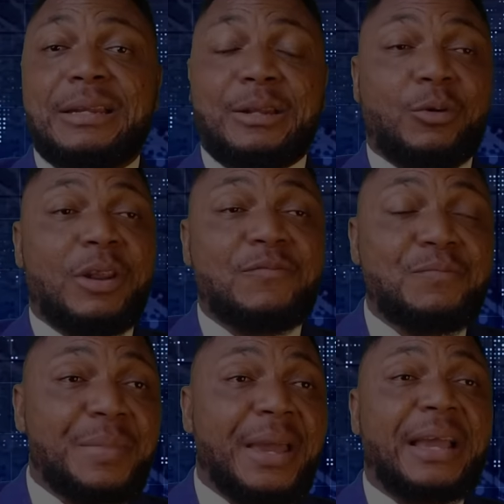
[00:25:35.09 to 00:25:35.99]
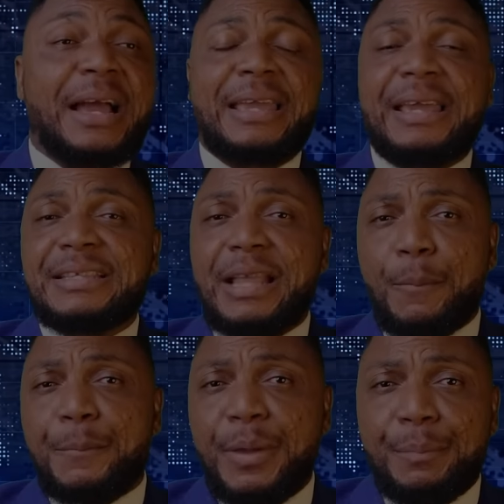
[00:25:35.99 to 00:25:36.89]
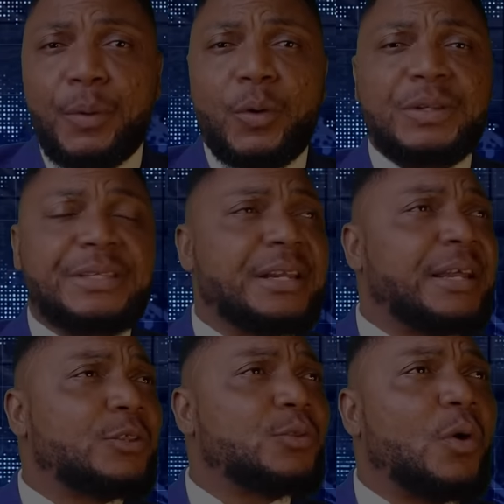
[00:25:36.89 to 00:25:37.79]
they will have made against their people, saying that,